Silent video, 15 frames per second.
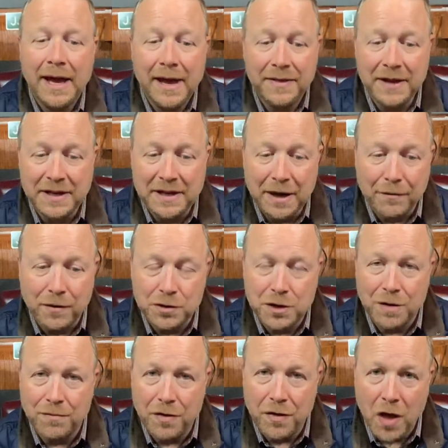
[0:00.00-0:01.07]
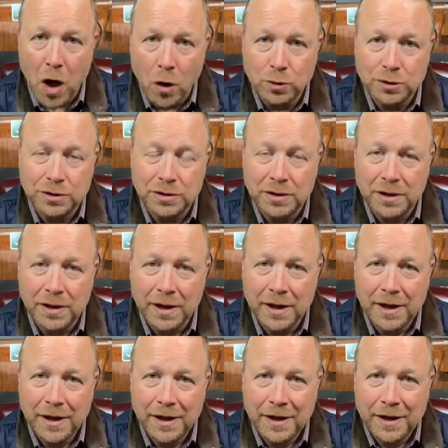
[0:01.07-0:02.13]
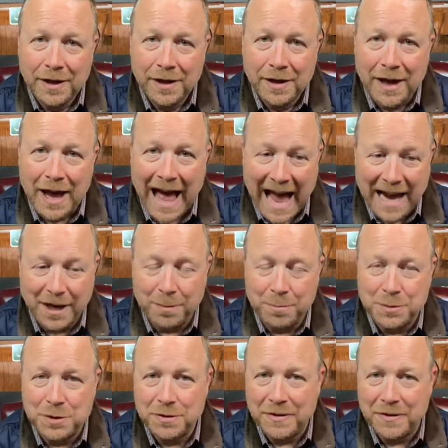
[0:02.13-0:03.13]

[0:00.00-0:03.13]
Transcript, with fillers: The difference of those items,